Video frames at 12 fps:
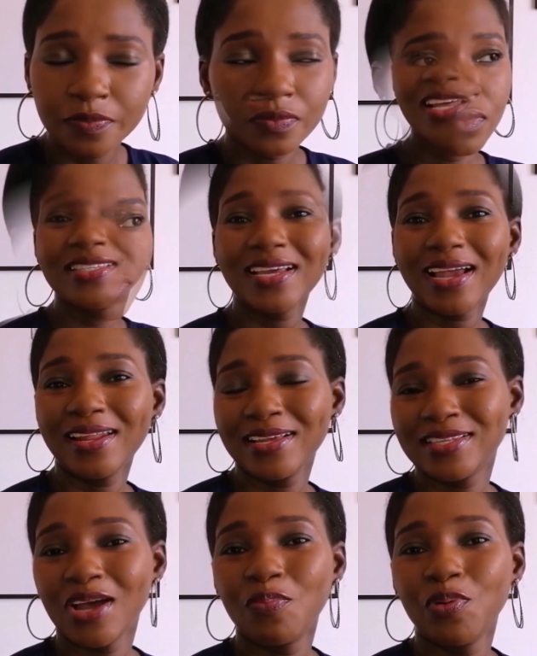So let's take an
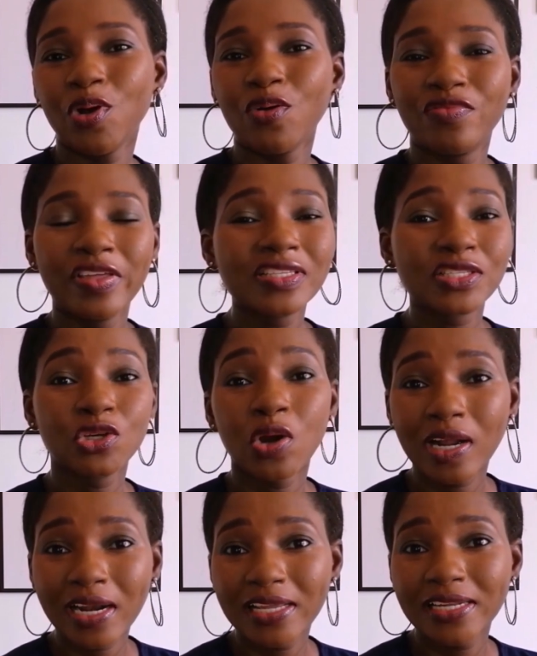example of this
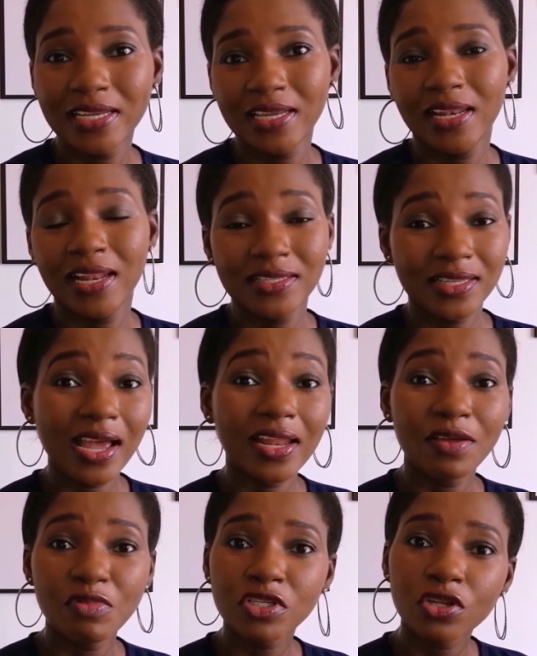young lady. Let's say her
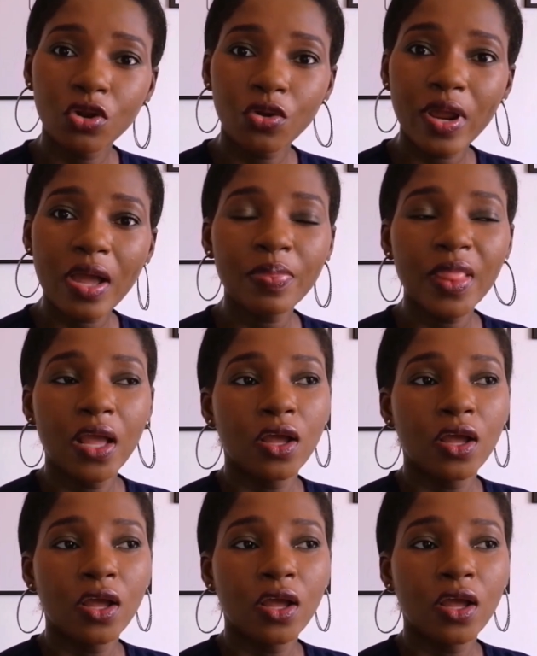name is Gloria.